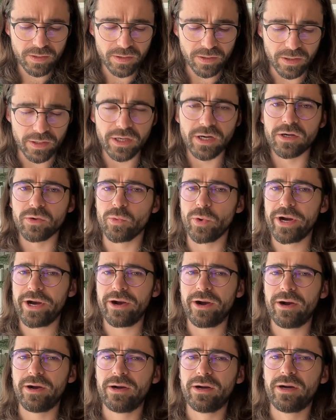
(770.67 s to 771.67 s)
are not
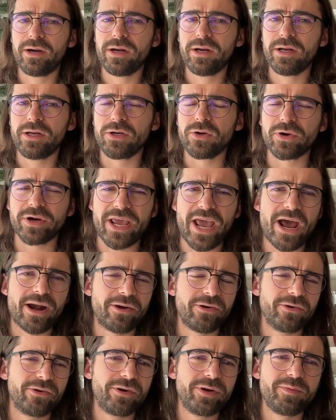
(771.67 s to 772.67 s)
aware your
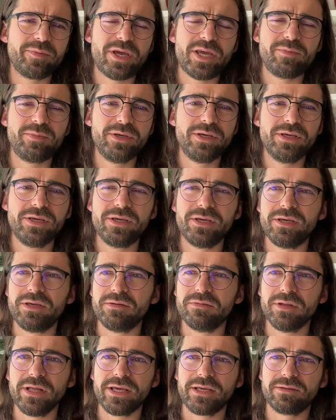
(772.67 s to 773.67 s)
category may
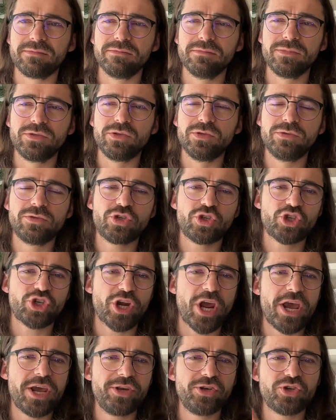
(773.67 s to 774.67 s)
be like
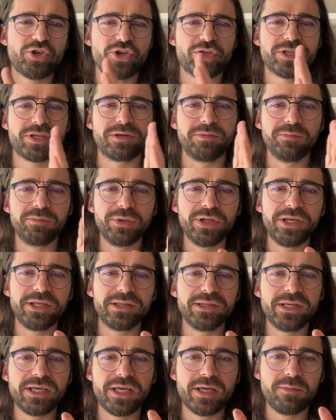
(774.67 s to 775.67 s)
changed
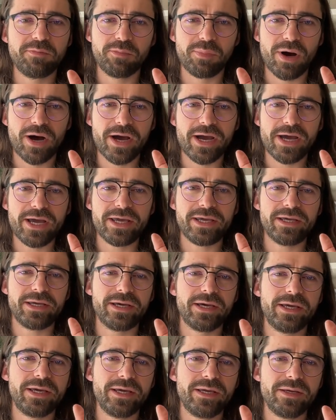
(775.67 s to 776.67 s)
completely by
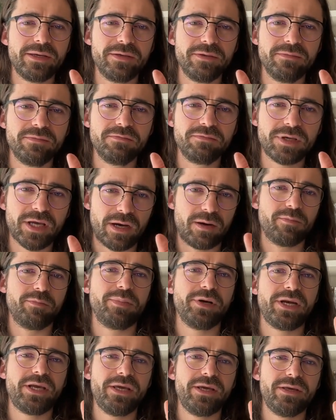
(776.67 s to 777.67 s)
a
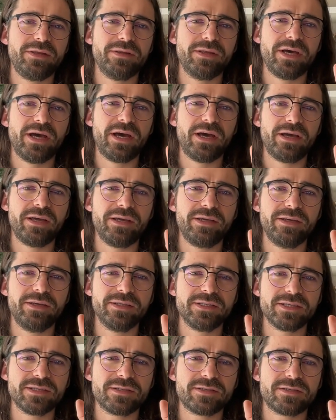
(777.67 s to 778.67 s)
company that
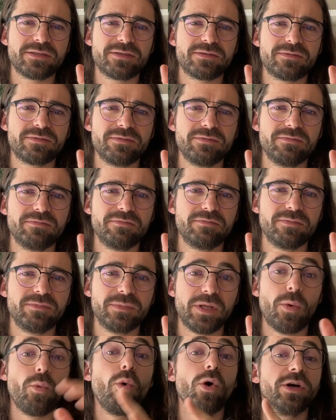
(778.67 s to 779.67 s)
is
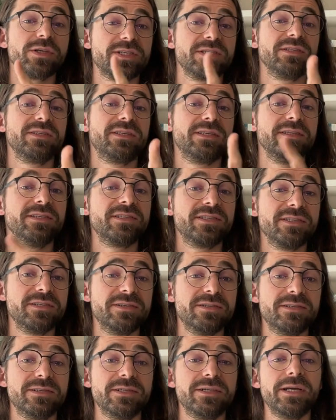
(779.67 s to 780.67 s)
that wasn't
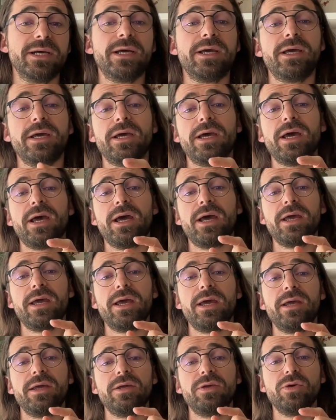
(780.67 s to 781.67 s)
considered
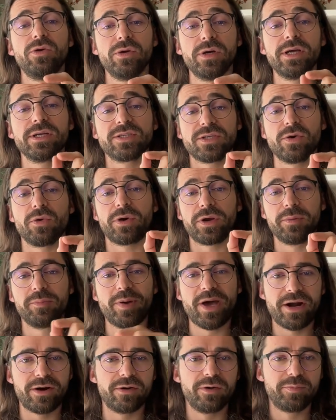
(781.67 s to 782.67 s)
you as your
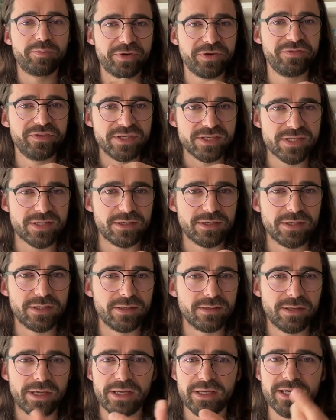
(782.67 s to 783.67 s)
competitor
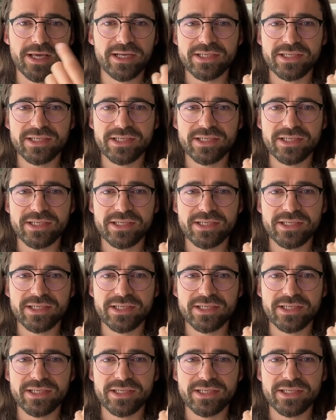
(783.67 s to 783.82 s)
previously like